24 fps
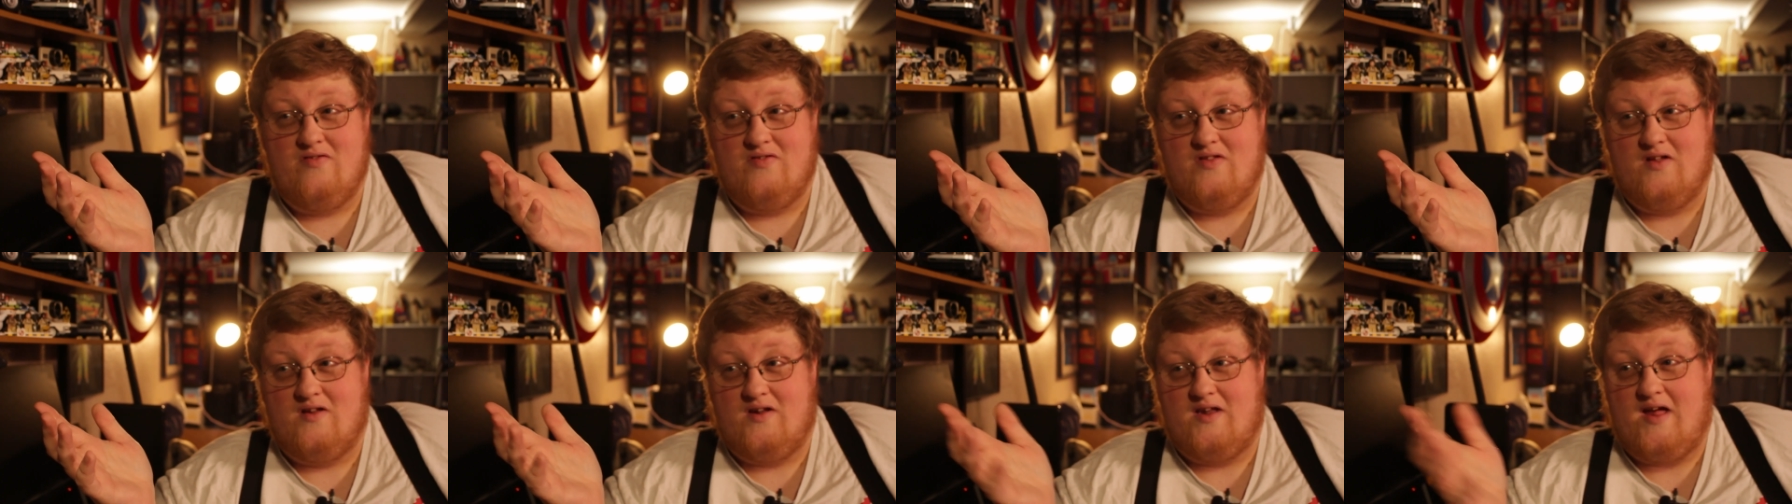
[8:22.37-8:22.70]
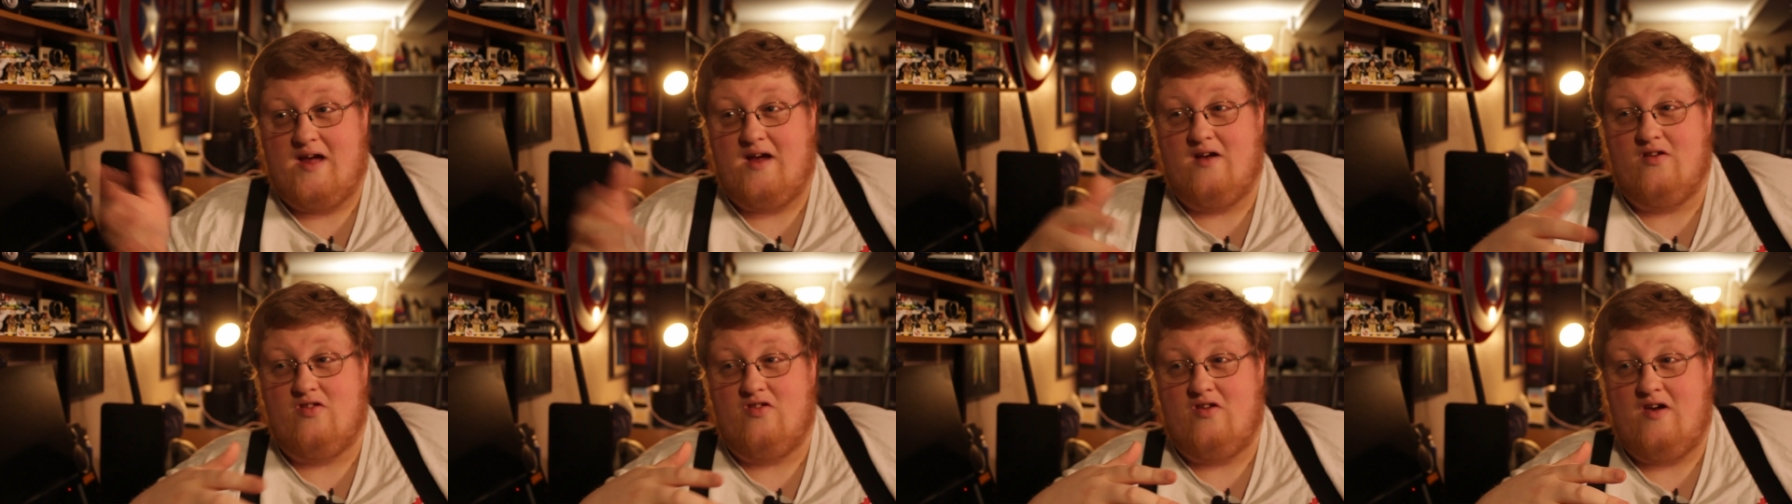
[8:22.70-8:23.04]
The
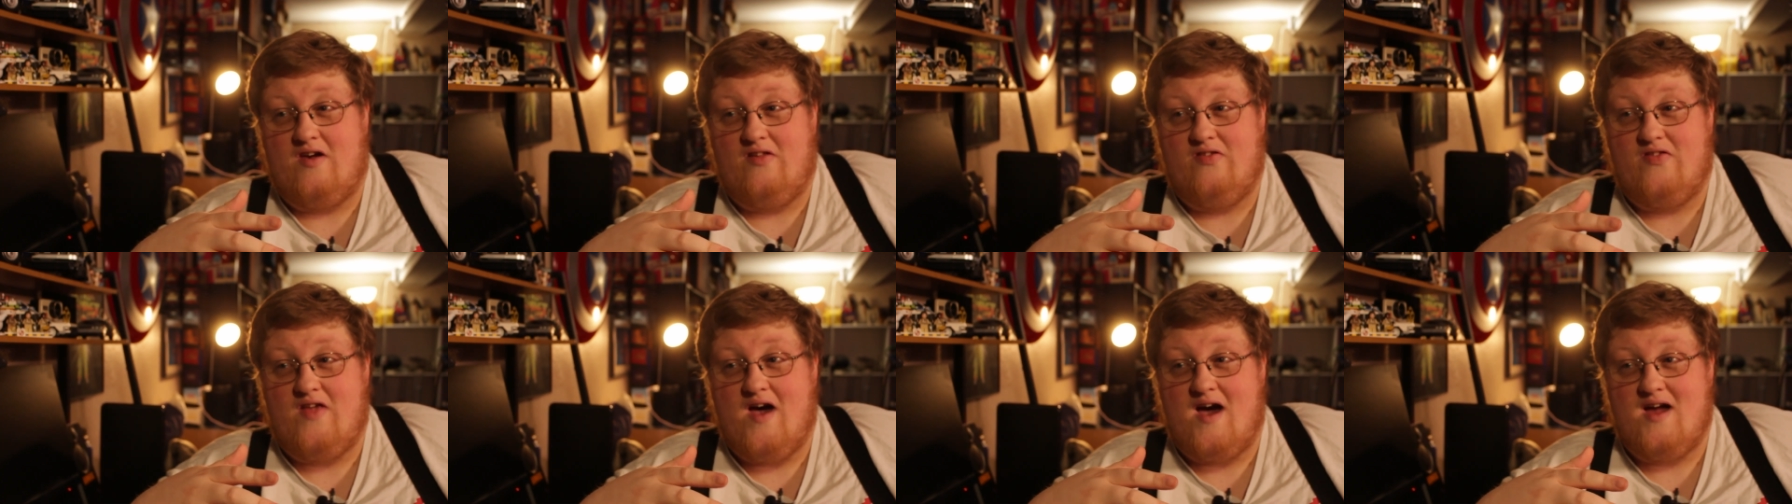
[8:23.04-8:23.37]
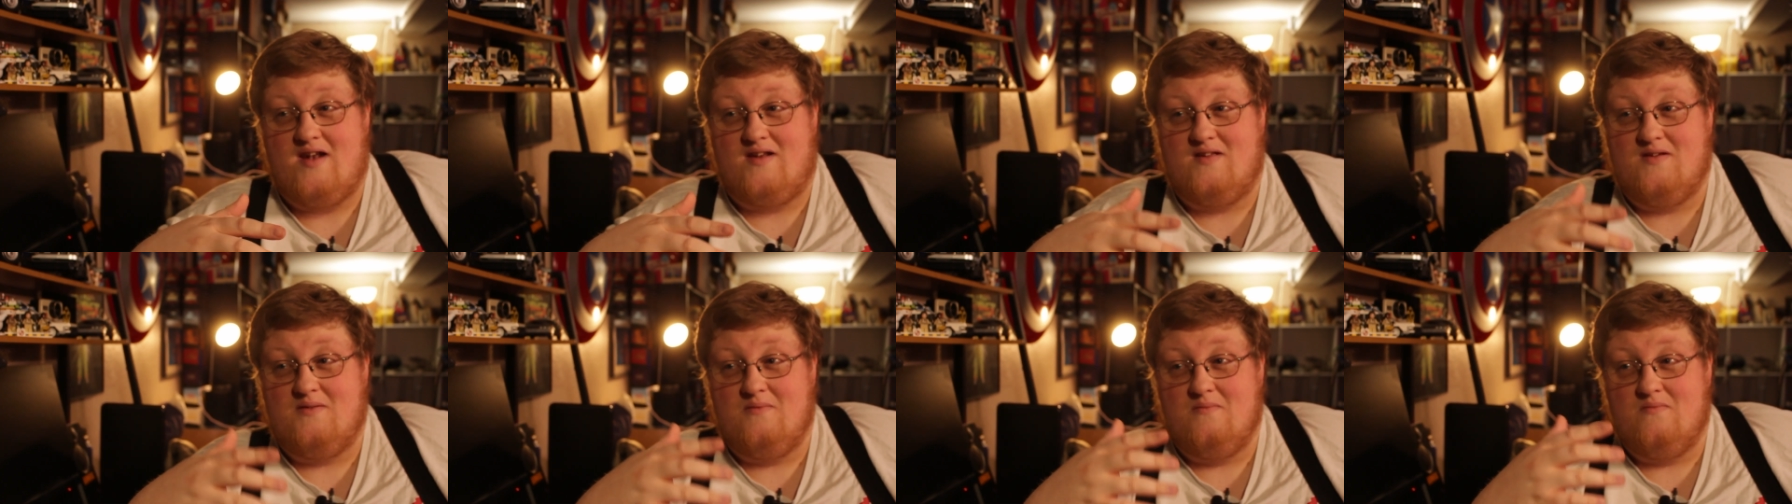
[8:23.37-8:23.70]
legacy
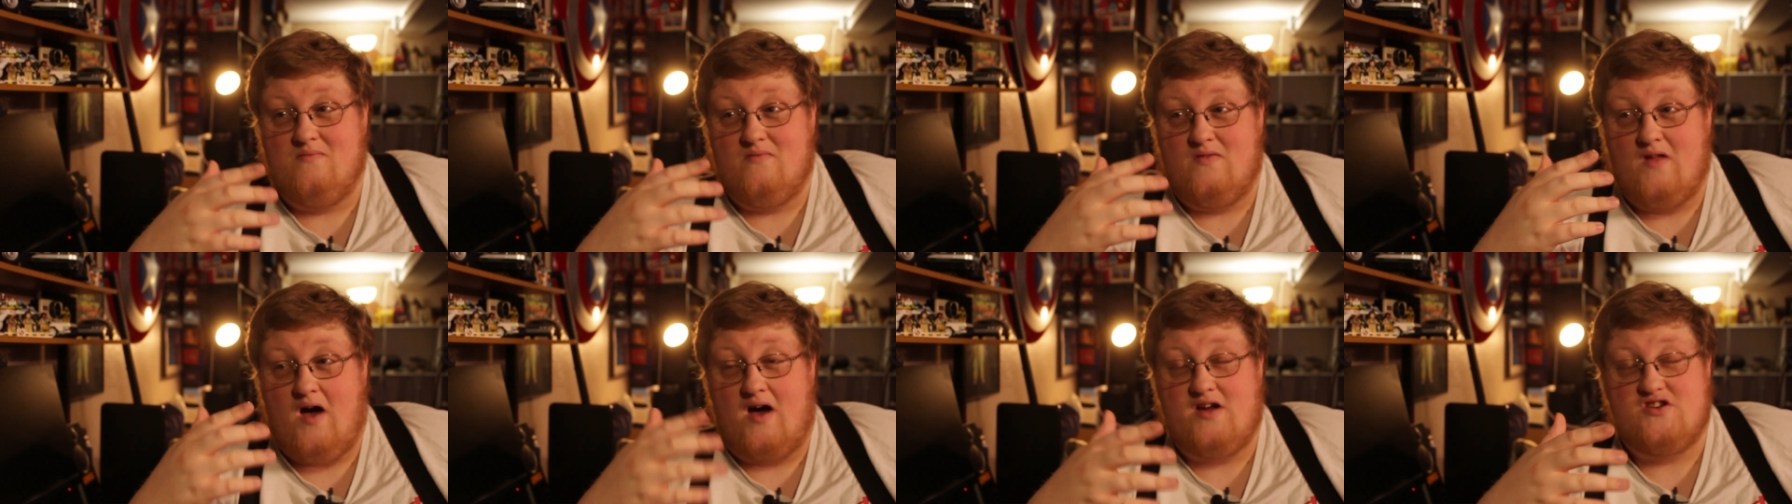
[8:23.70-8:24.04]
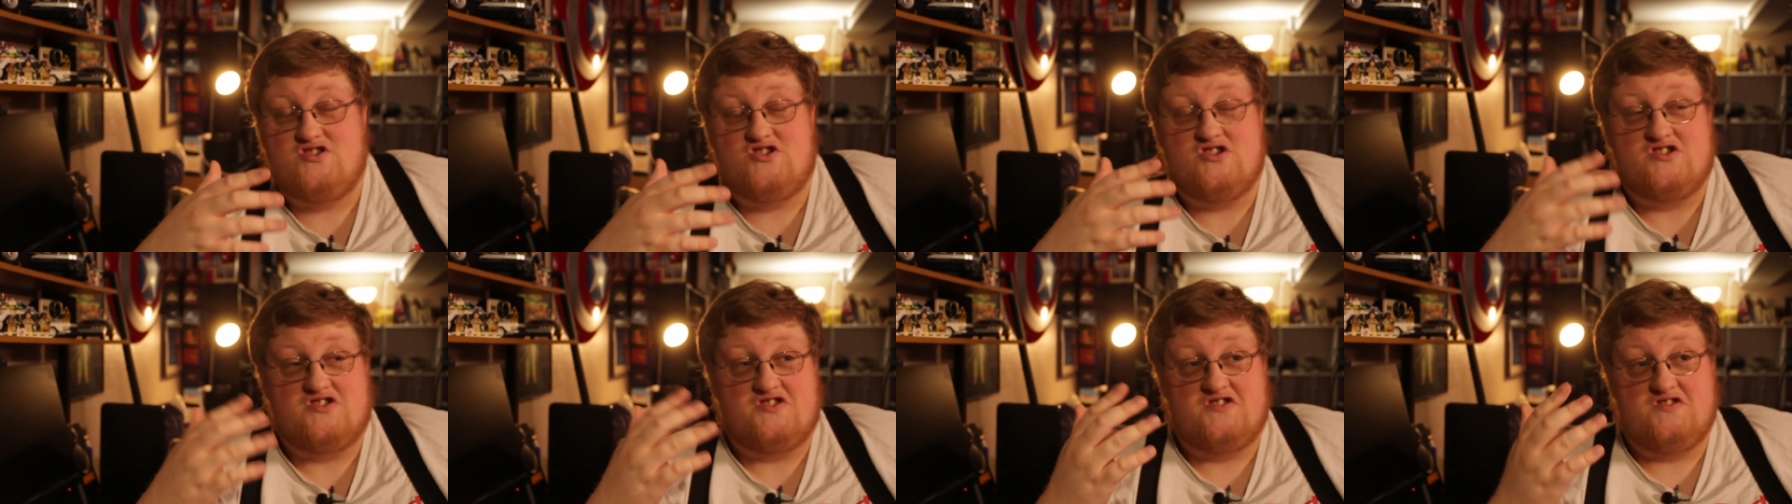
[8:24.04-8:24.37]
that not
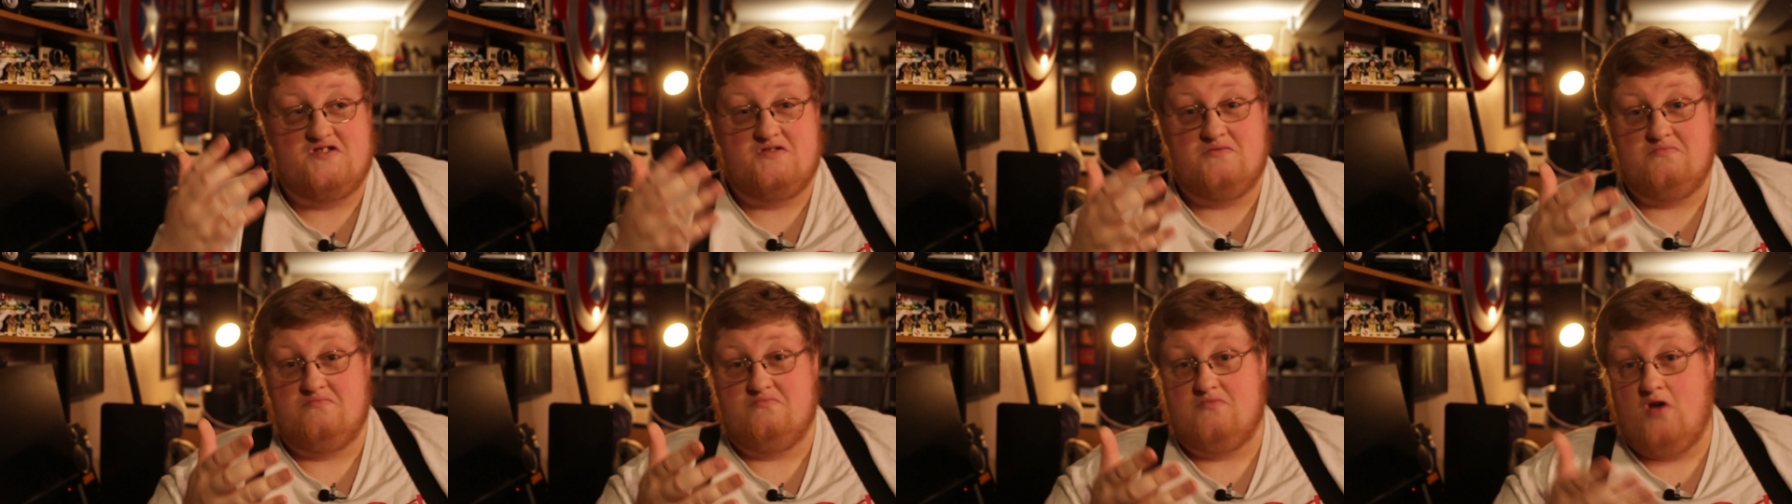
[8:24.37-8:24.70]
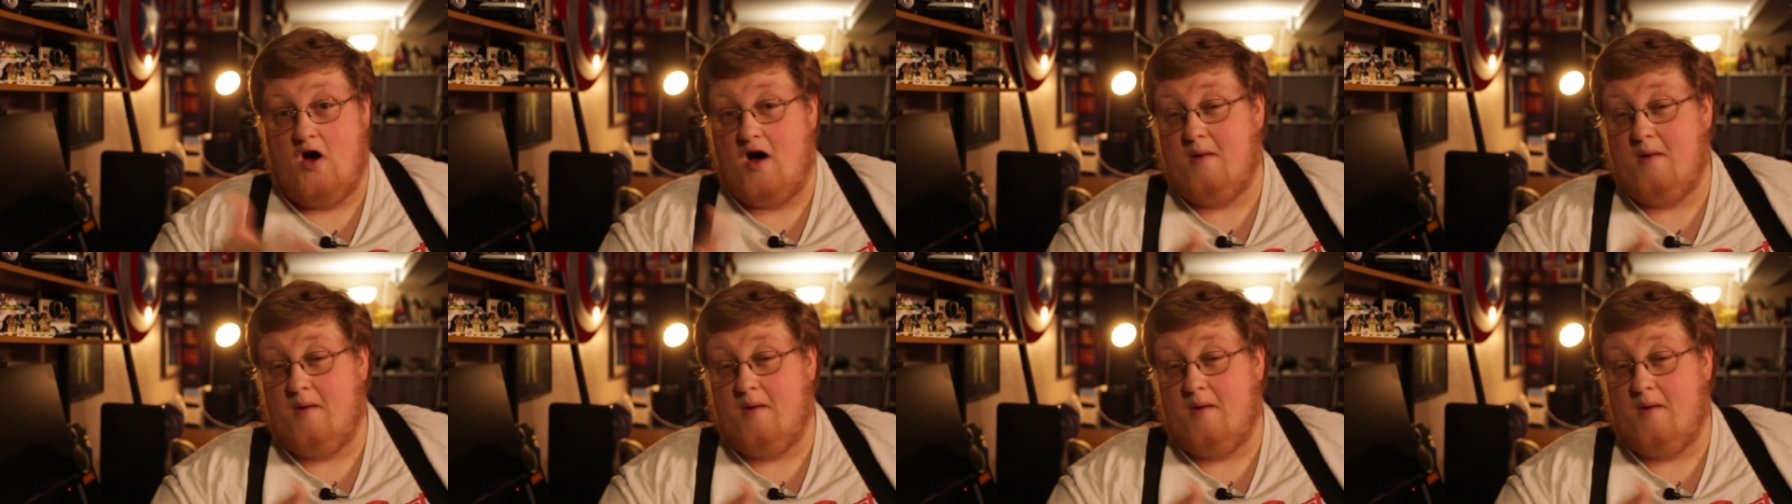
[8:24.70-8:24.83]
just